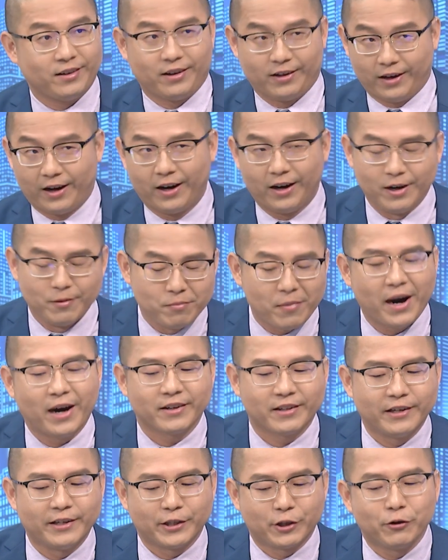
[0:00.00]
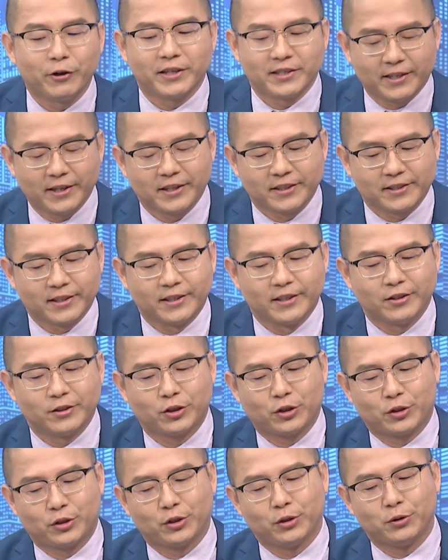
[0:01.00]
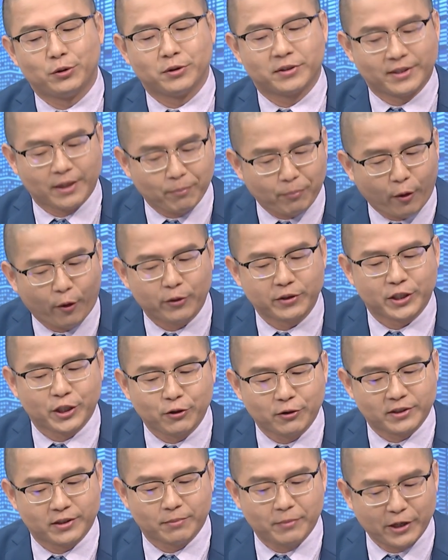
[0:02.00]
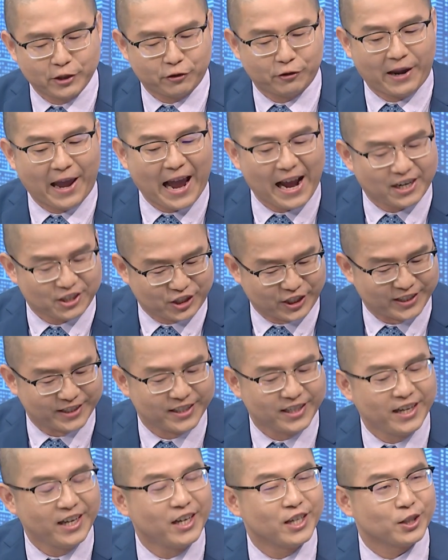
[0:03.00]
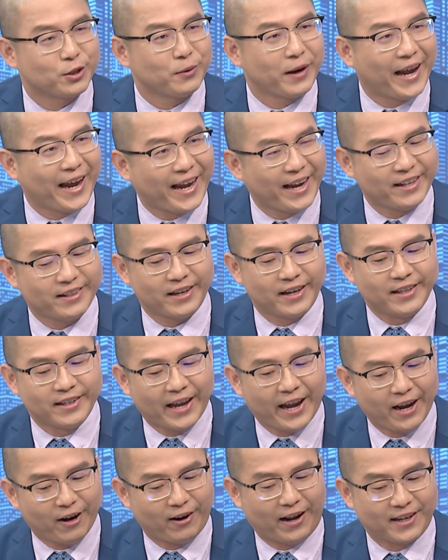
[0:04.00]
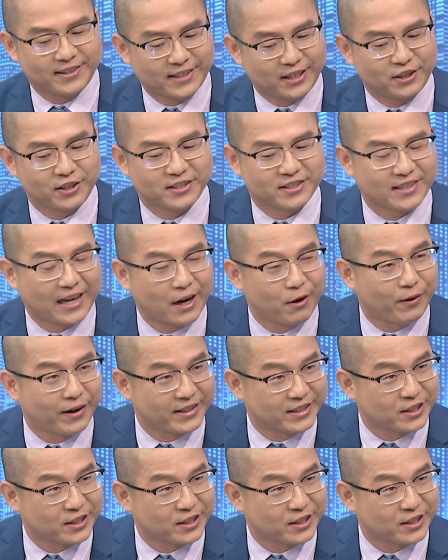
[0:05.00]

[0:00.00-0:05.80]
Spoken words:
among the U.S. citizens to support U.S. military action to aid an ally such as Taiwan